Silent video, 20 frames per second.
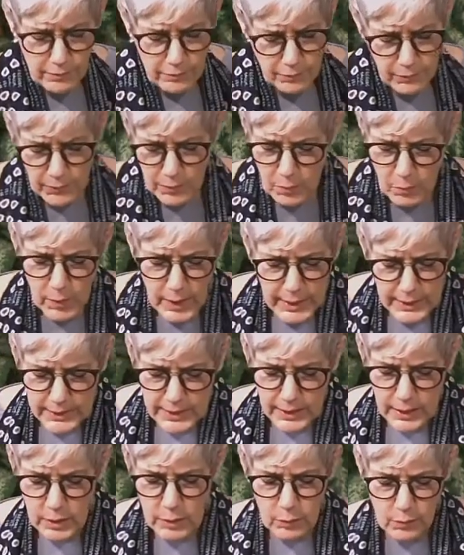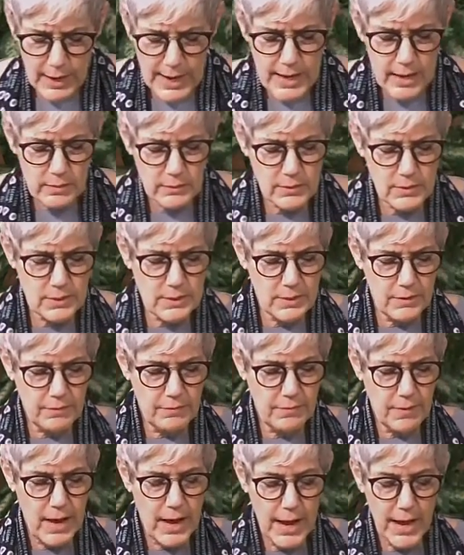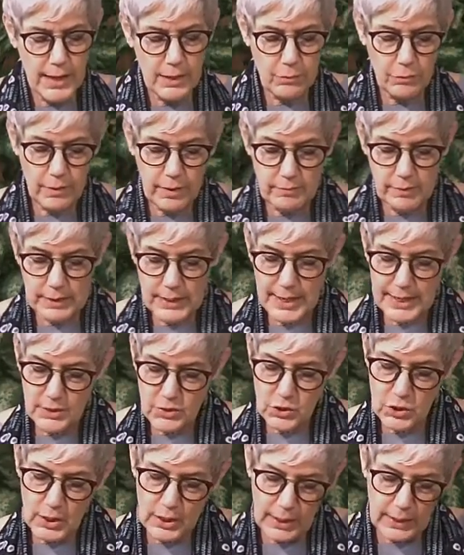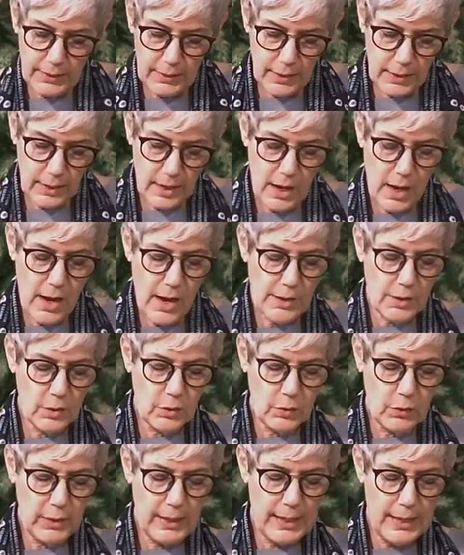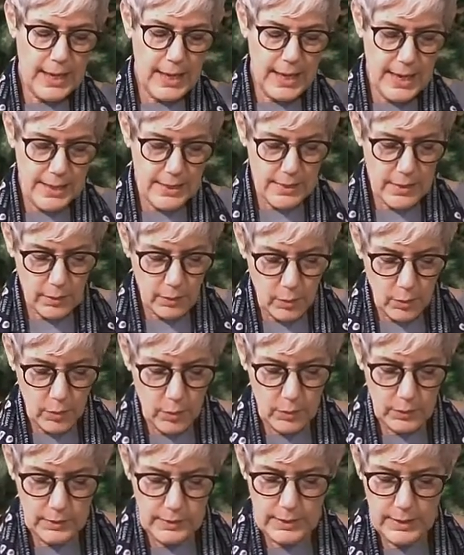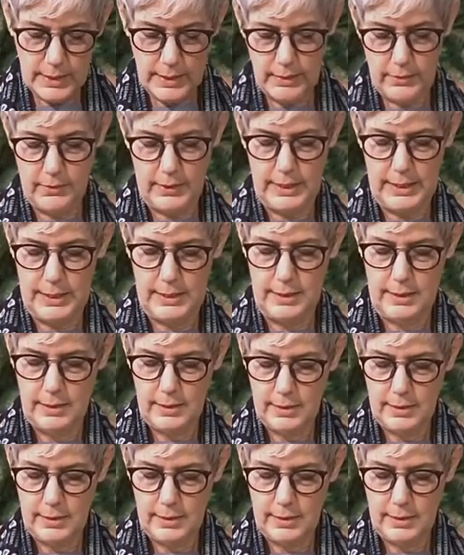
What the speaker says: for the way that it grounds divine revelation in the concrete and the ordinary.